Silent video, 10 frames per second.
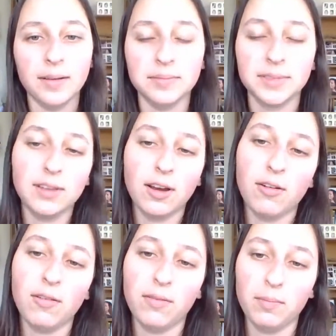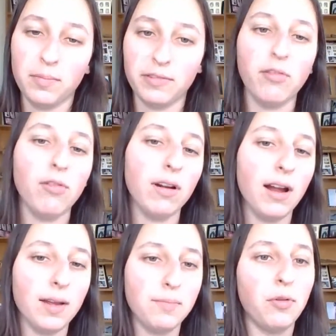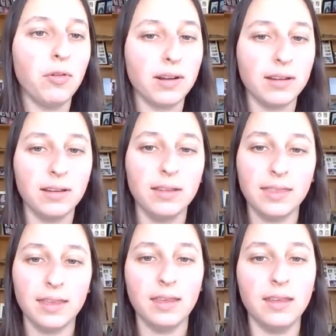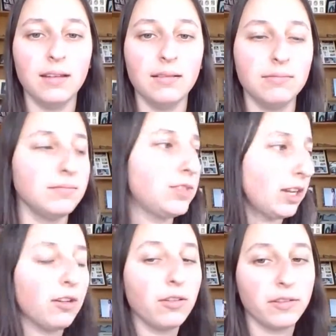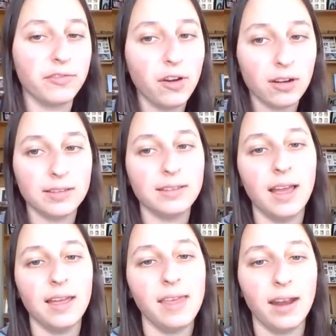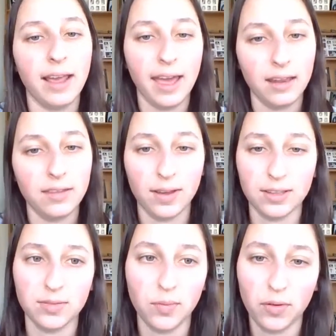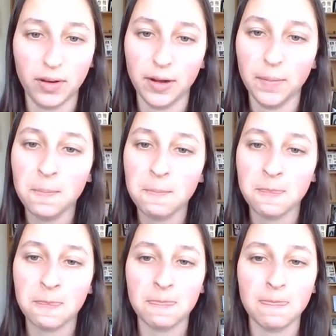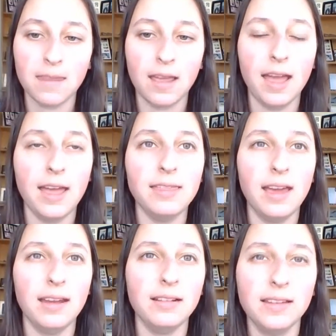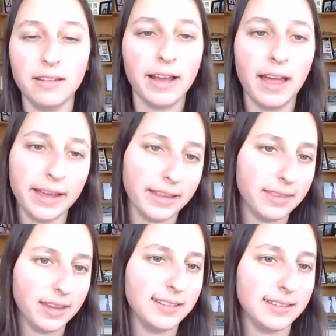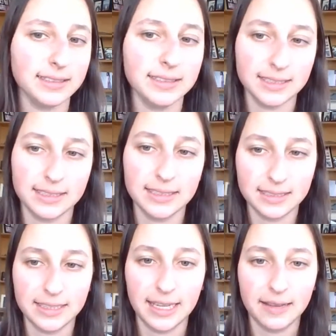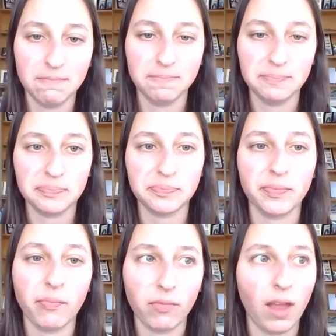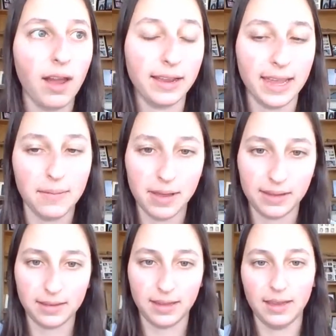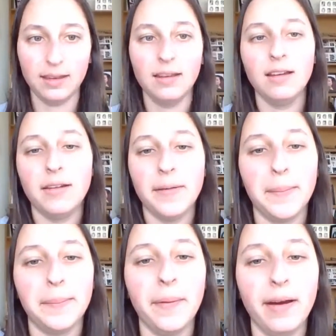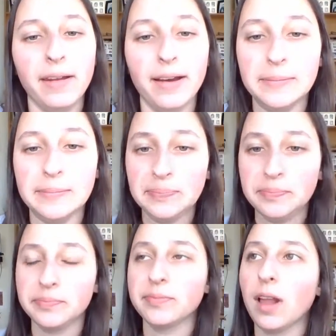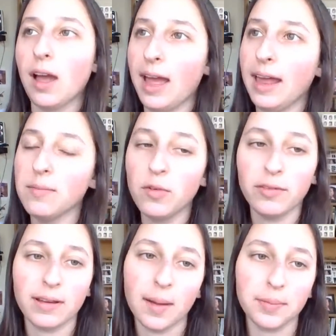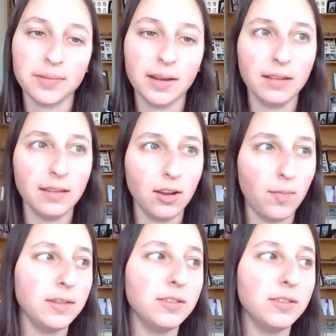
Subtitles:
So before I poured the jet toner first, and then I added the vegetable oil, and then until I got like a thin consistency, I kept mixing it. But I had to move the cups around a little bit